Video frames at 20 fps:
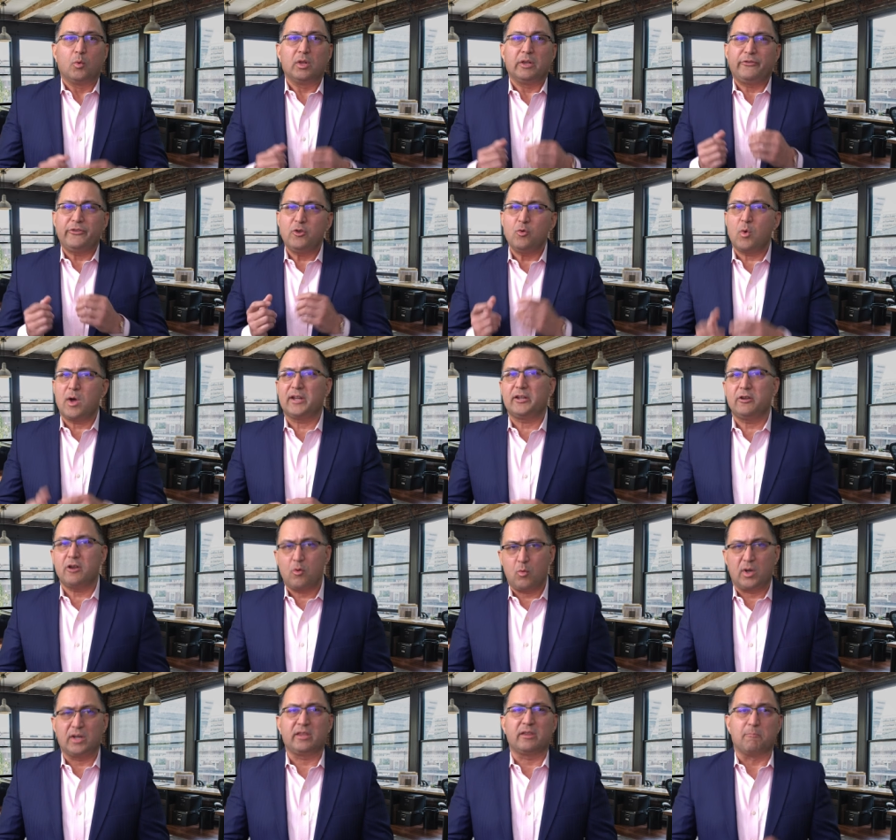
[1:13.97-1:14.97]
Well, if you want to know
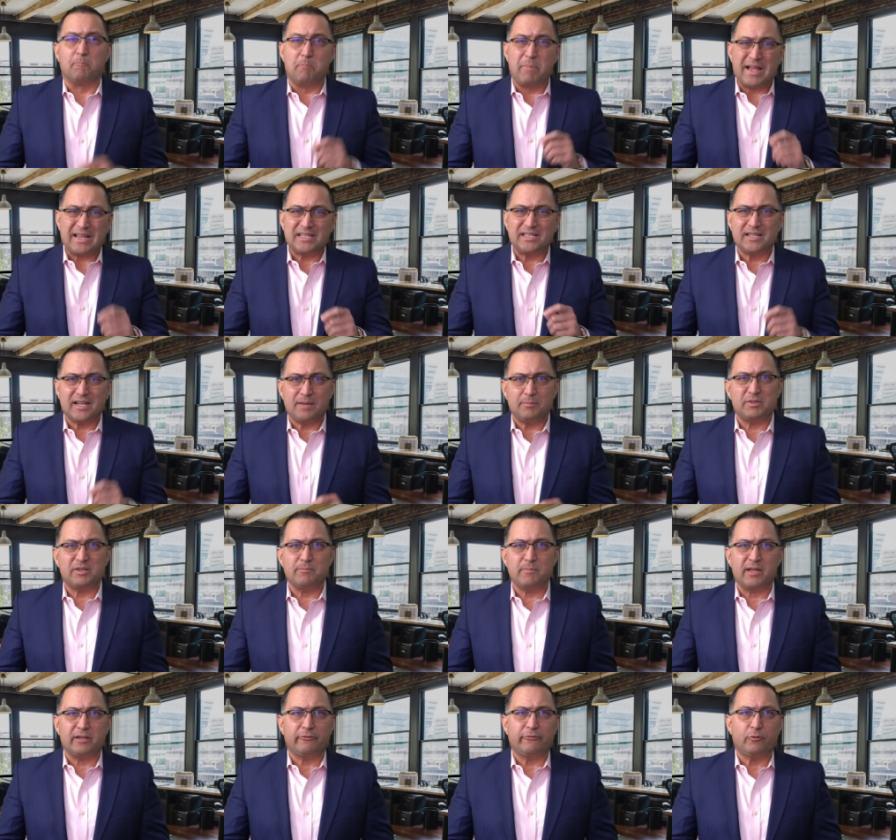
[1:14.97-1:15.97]
one of the best types
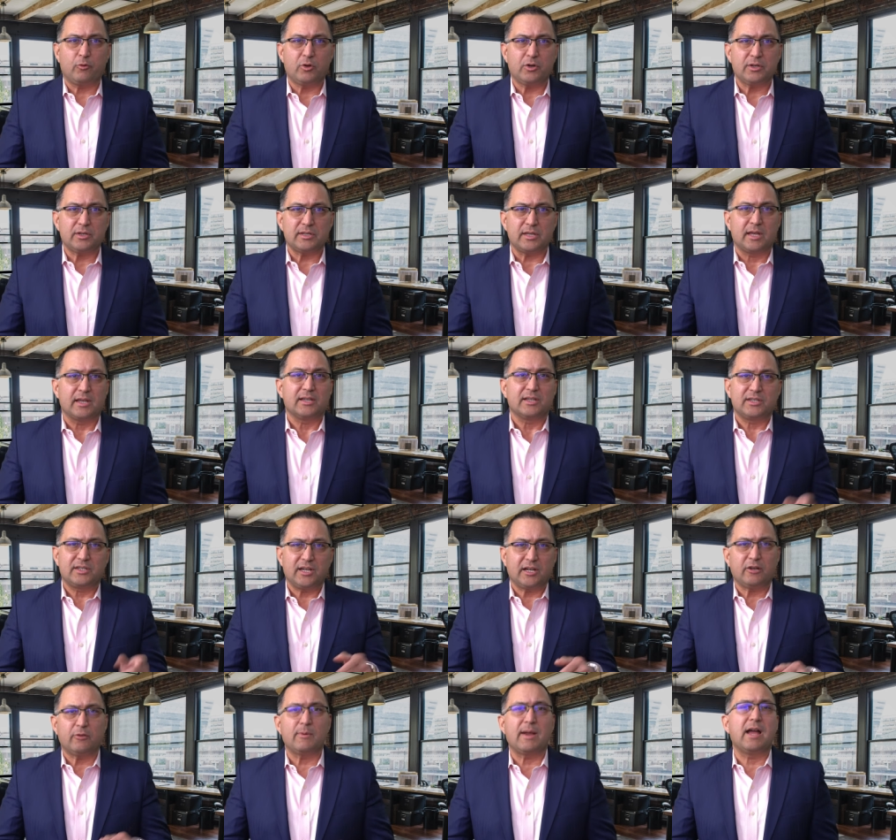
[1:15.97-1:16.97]
of metaphors,
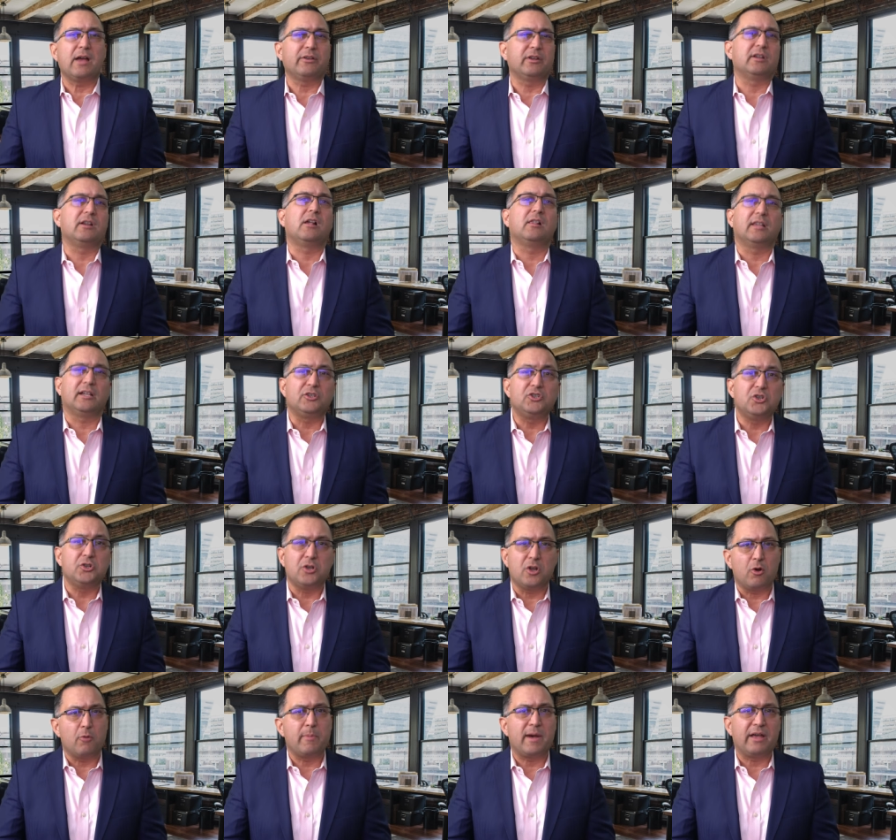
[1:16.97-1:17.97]
stick around and I'll let you
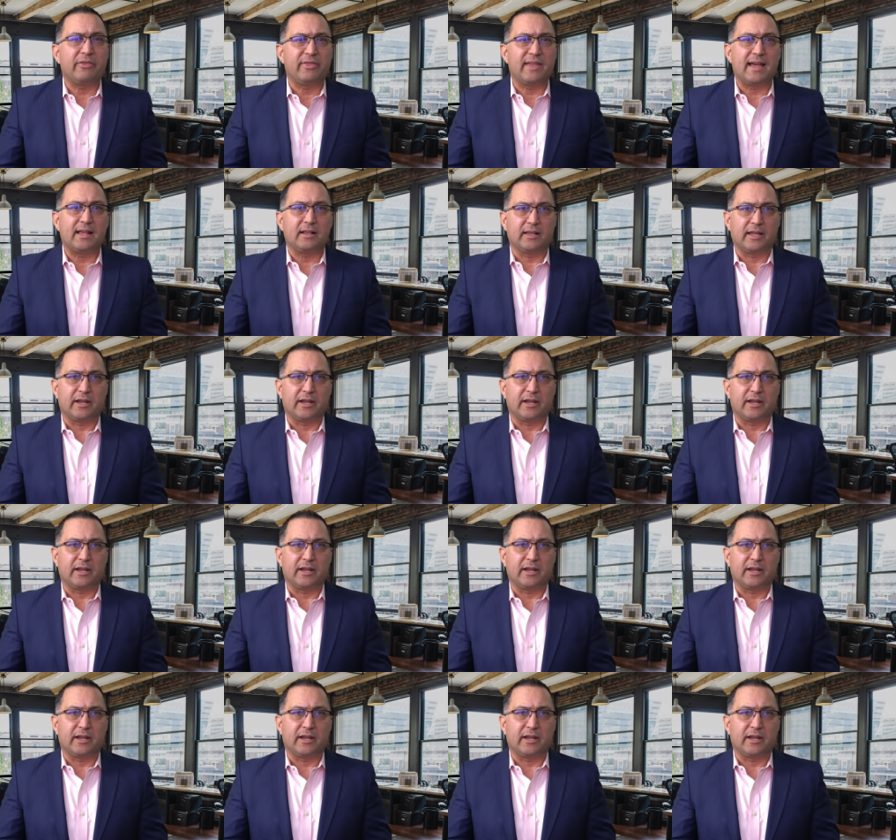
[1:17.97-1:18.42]
know about that